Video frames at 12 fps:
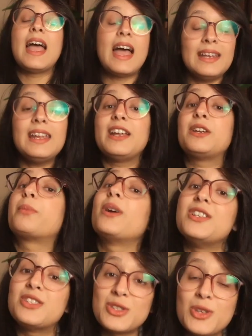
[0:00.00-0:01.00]
and at a
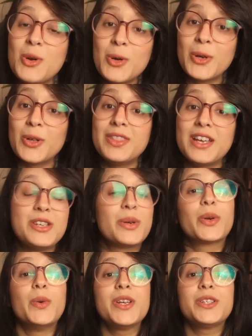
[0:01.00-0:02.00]
price so good that
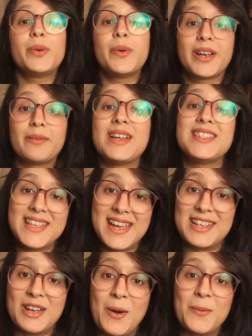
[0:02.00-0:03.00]
you're going to regret
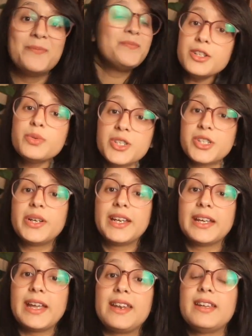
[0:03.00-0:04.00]
saying no. Here's what you're
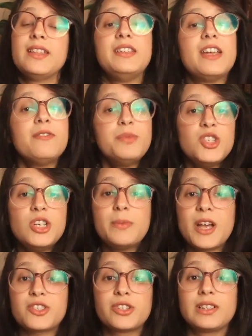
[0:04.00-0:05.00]
gonna get. In the FPGEE
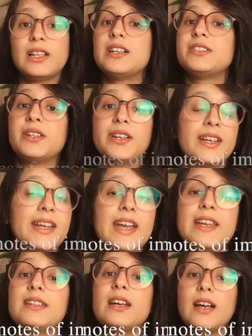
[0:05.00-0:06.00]
Masterclass, you're gonna
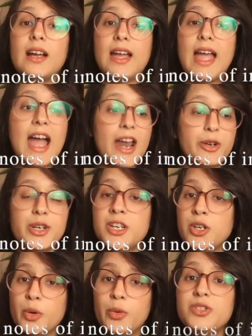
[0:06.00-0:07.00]
get
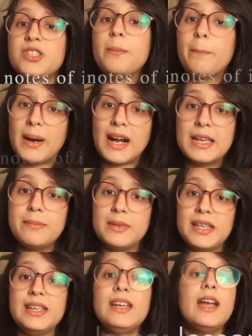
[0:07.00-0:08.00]
handwritten notes by
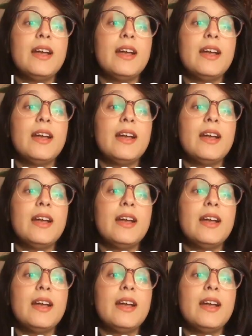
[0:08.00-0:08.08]
me,